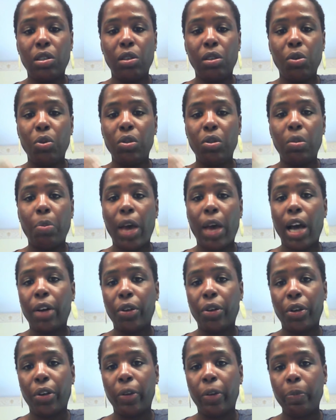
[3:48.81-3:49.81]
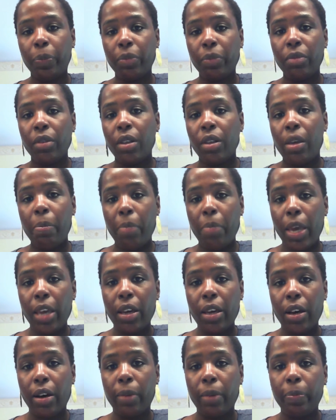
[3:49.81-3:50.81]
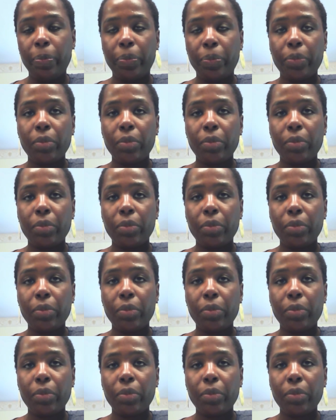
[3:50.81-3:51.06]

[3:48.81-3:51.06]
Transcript: loose powder makeup,